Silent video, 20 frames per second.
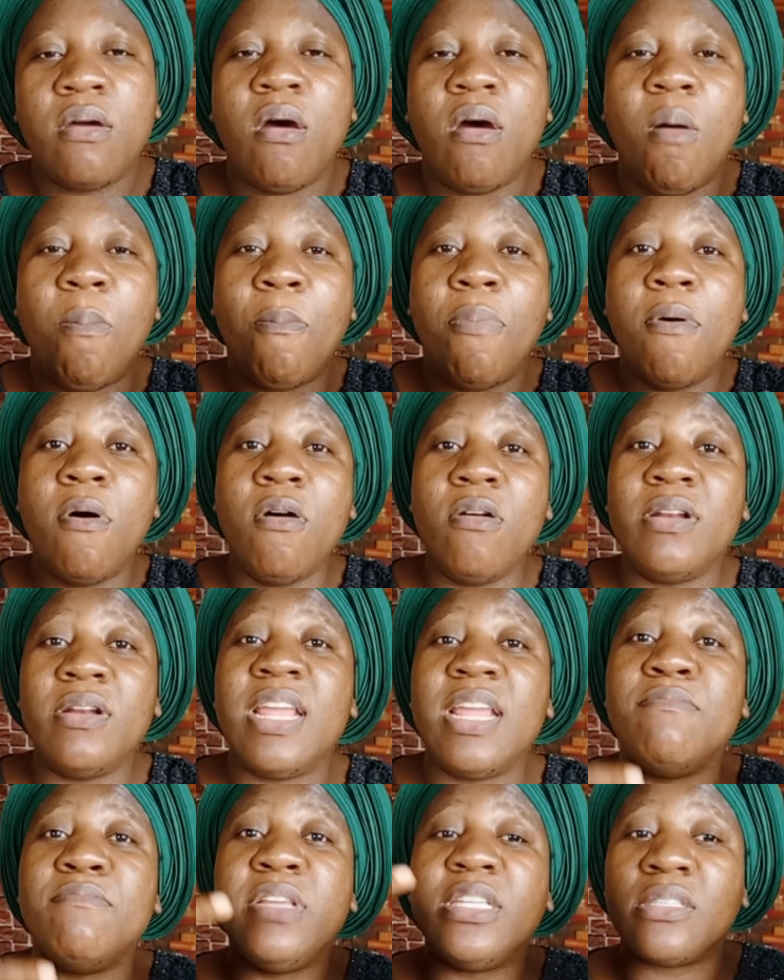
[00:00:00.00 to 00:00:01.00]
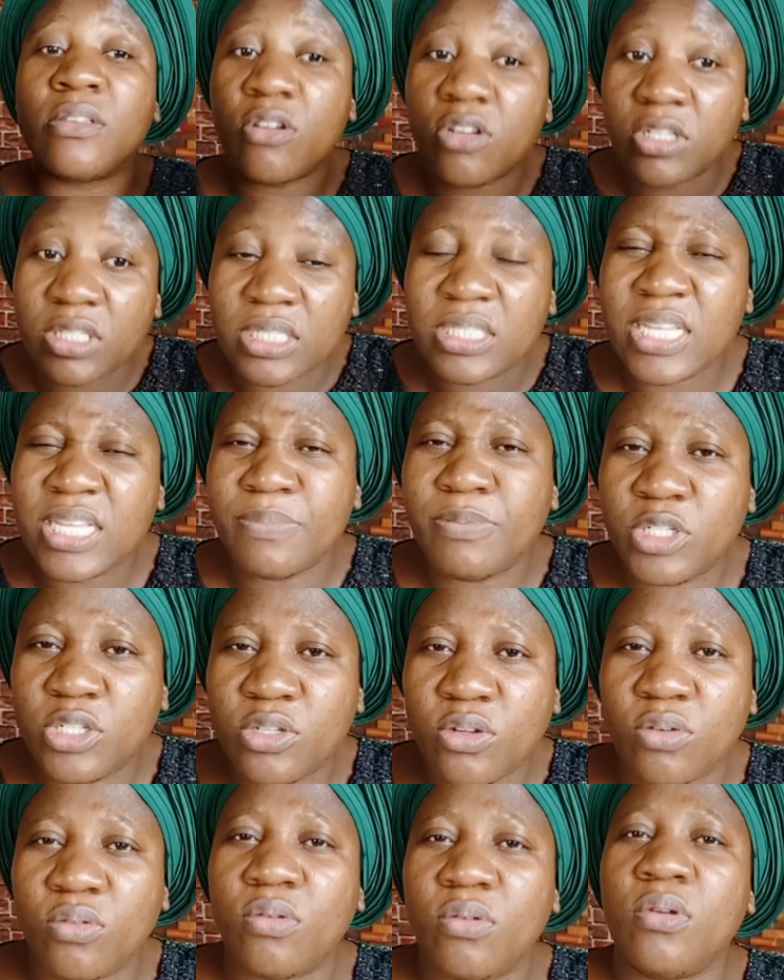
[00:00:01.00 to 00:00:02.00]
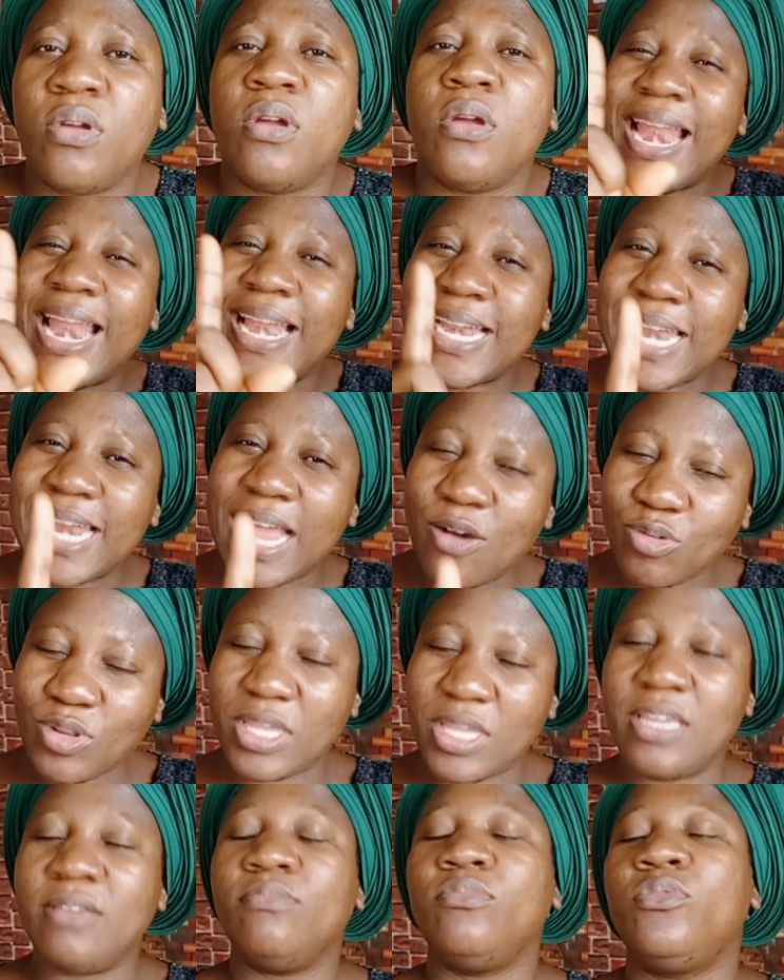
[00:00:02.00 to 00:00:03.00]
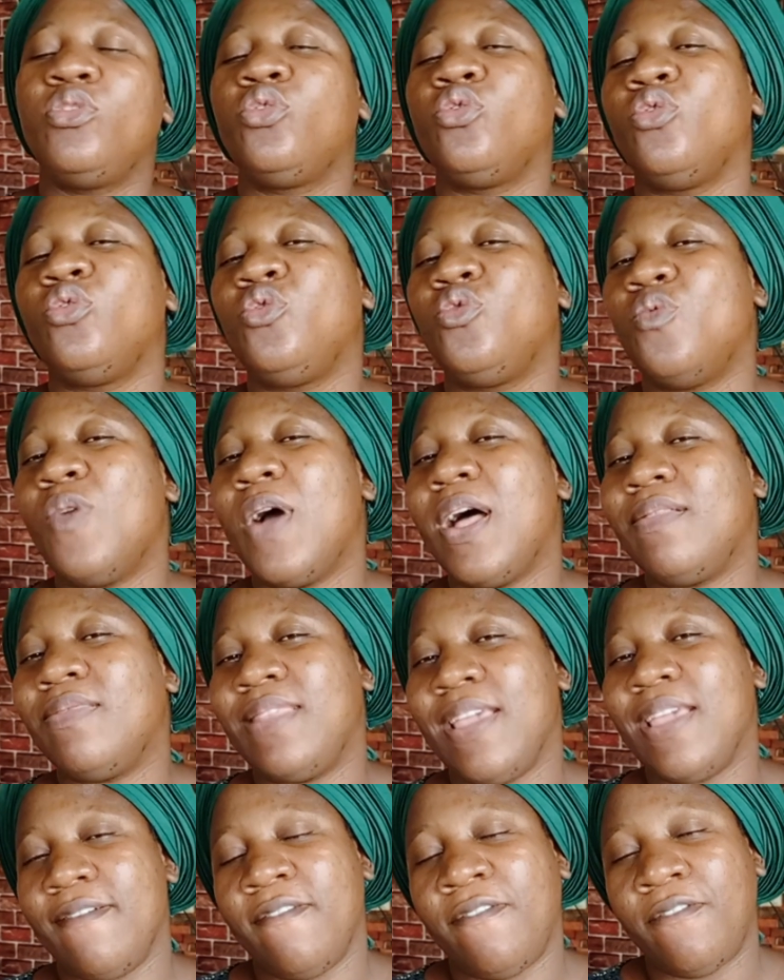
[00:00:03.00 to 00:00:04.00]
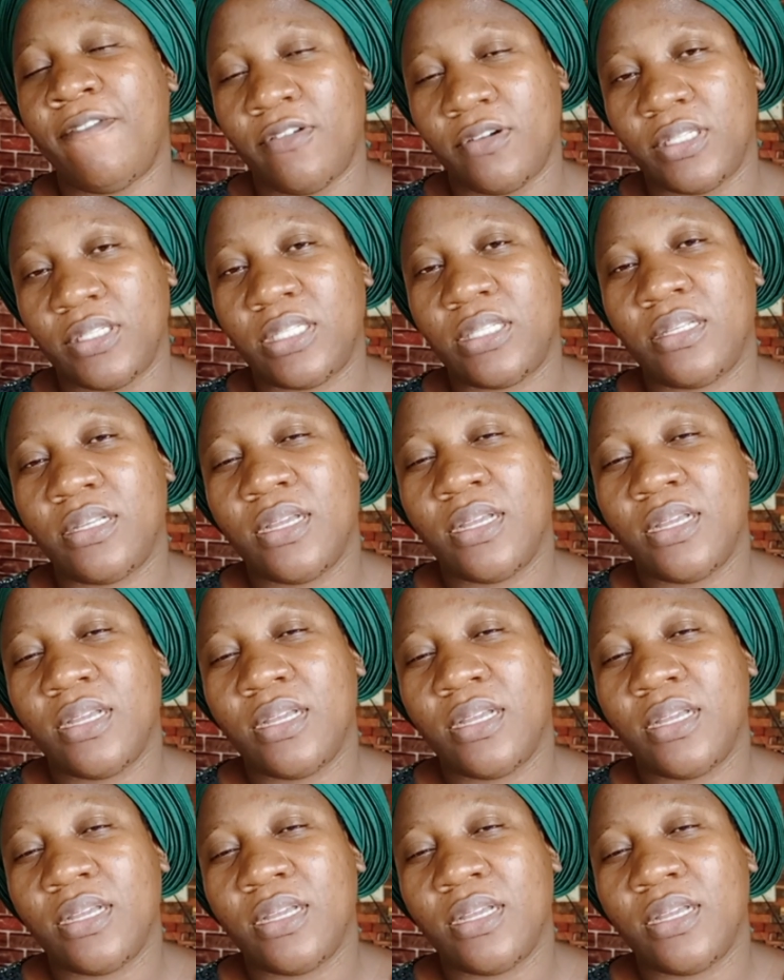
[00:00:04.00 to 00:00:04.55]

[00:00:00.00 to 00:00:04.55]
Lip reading: upon a misconception, allowed him to dwell there first.